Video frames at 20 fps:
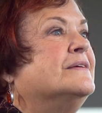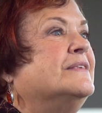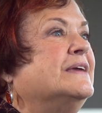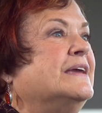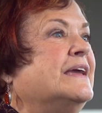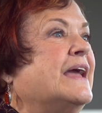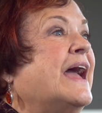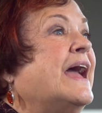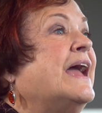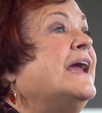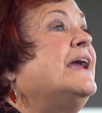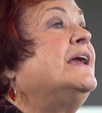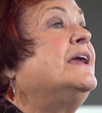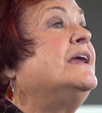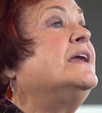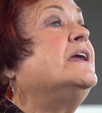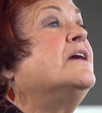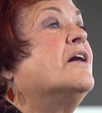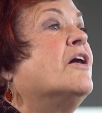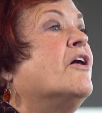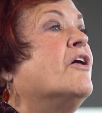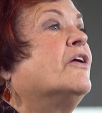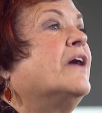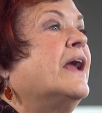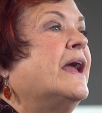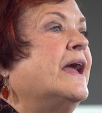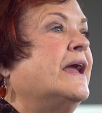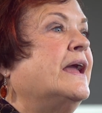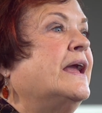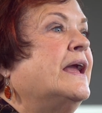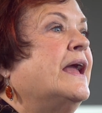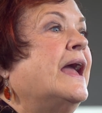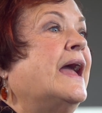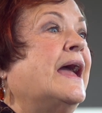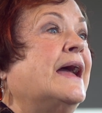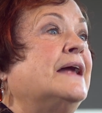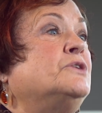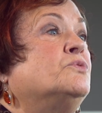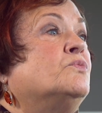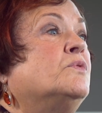The AERA
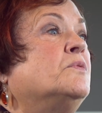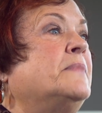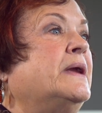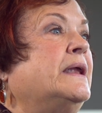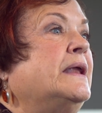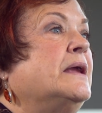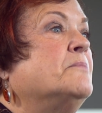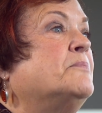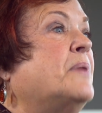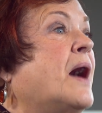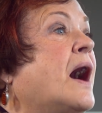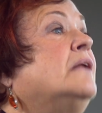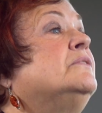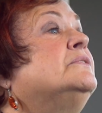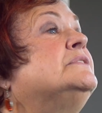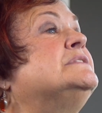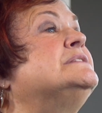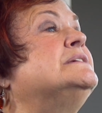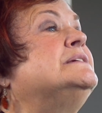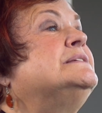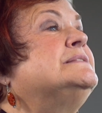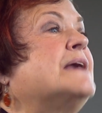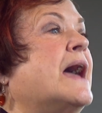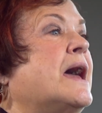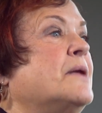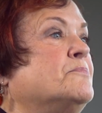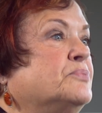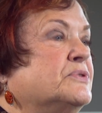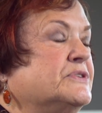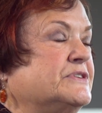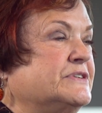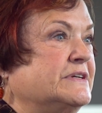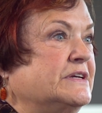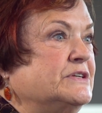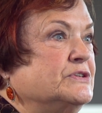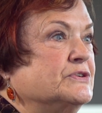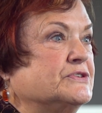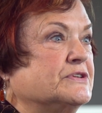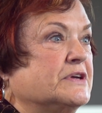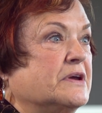Annual Meeting Policies and
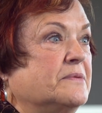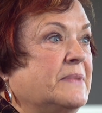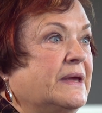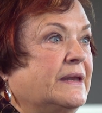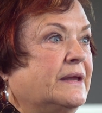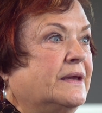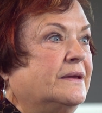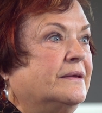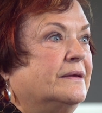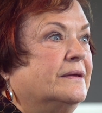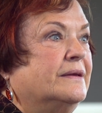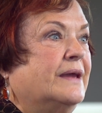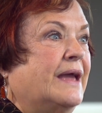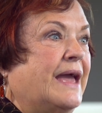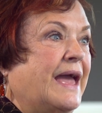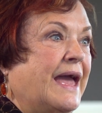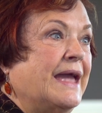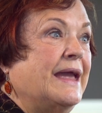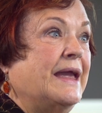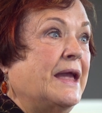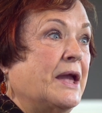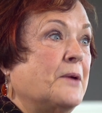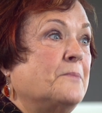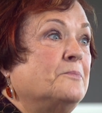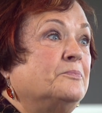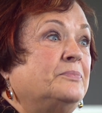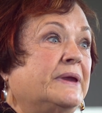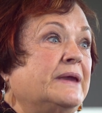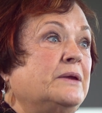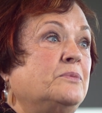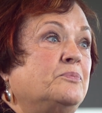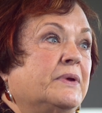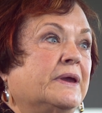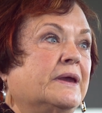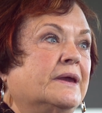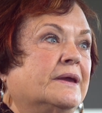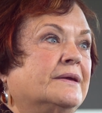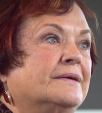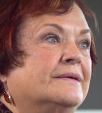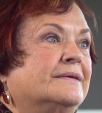Procedures Committee,
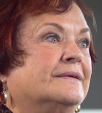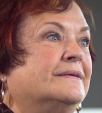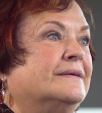AMPP,